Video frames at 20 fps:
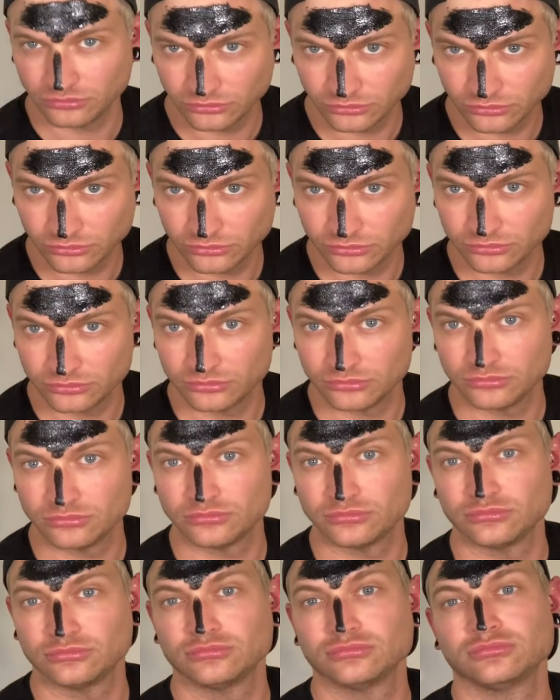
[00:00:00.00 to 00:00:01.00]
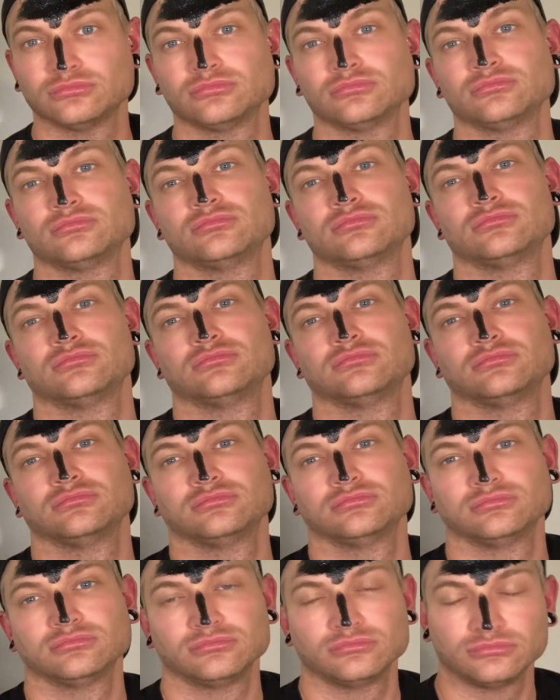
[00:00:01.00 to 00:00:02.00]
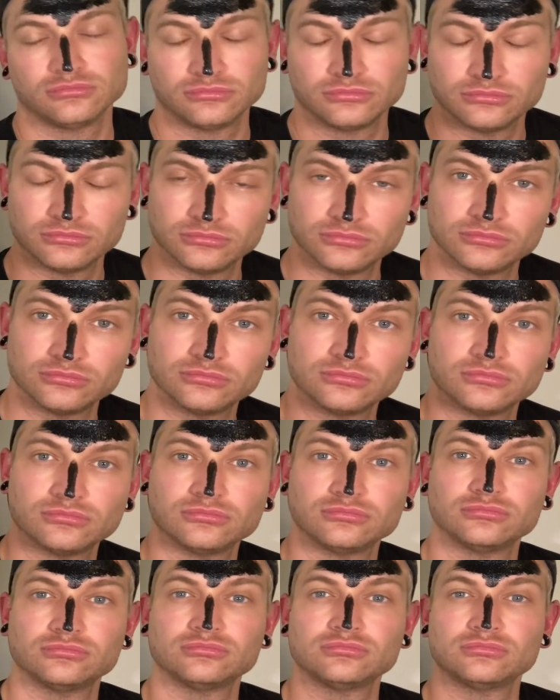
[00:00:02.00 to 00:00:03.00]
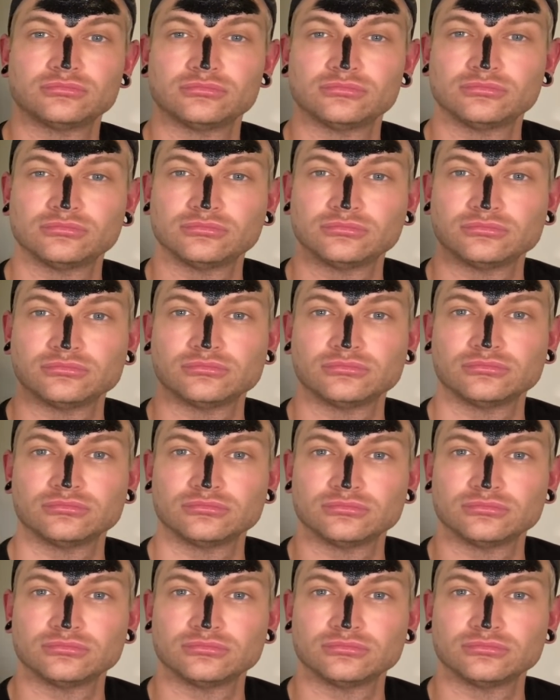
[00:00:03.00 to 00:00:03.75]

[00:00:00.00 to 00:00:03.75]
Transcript: (silent)